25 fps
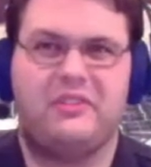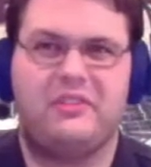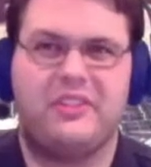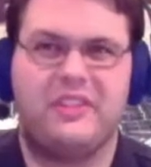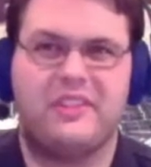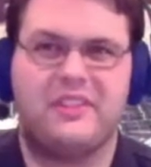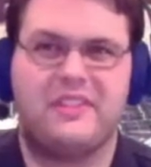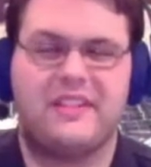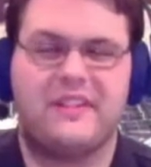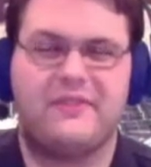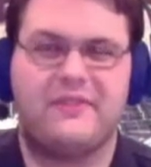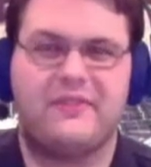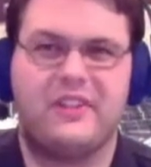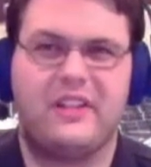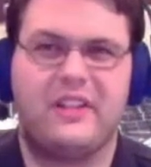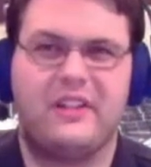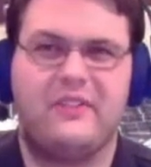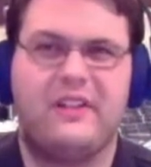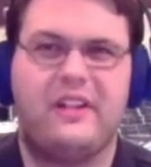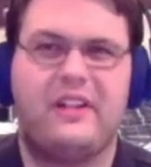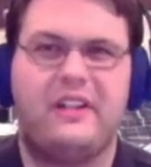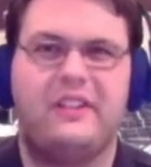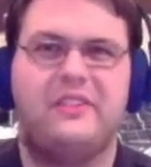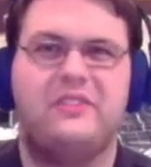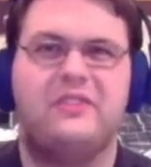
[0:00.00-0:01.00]
suffering
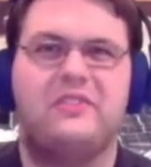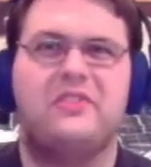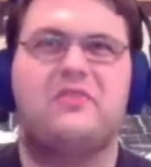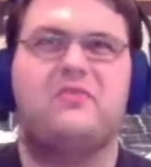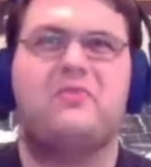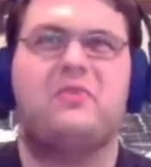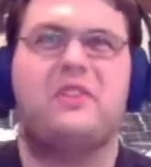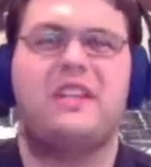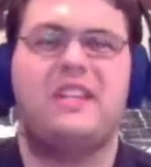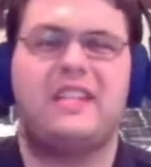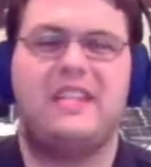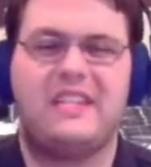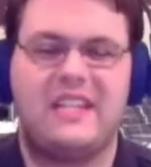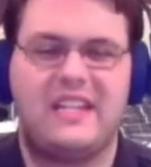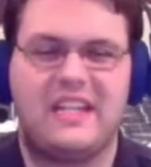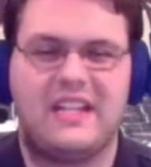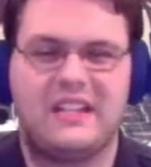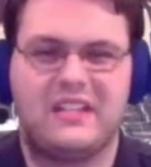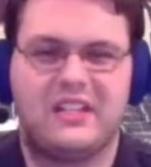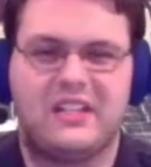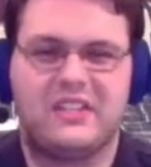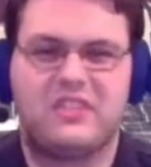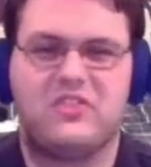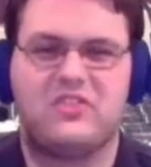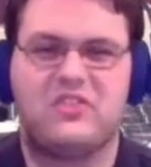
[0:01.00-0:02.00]
of others when he
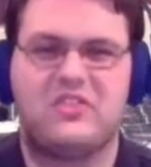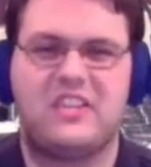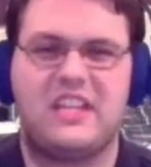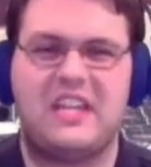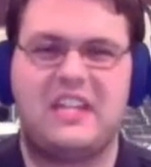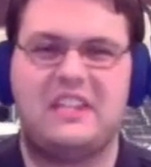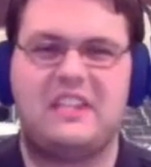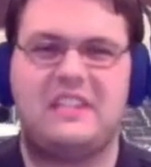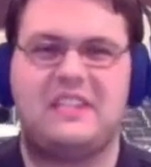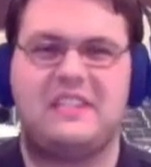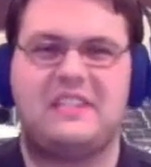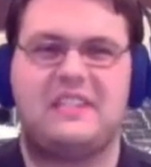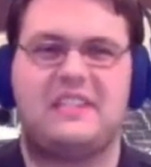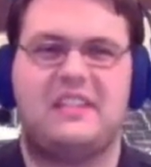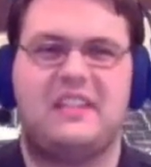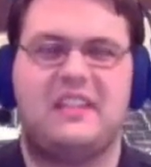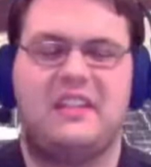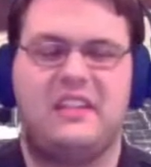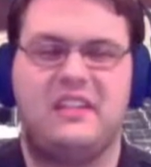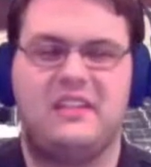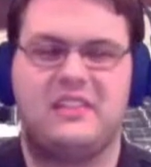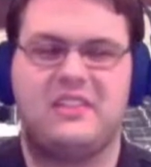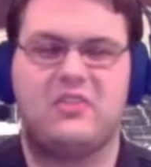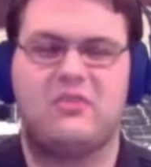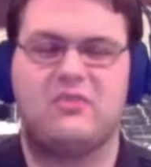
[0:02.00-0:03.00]
can't understand
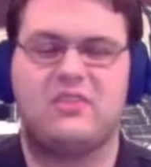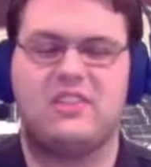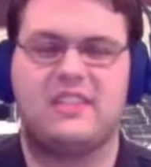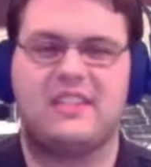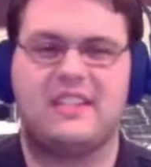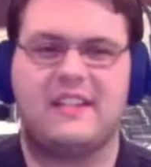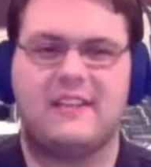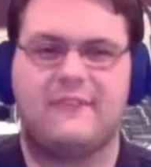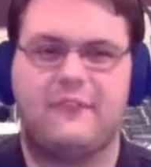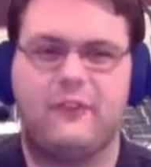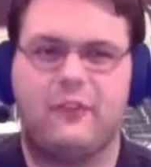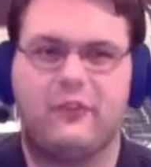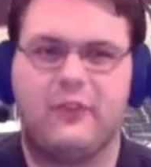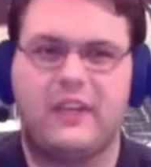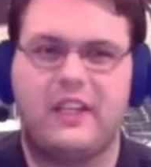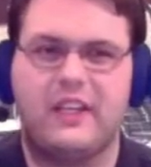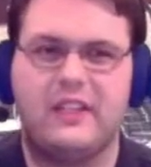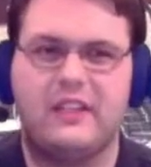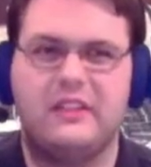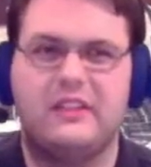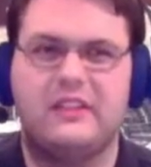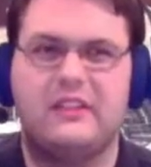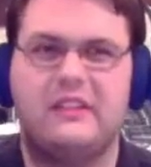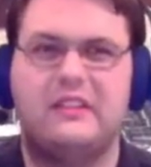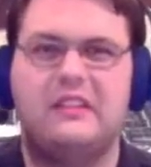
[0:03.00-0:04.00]
his own suffering.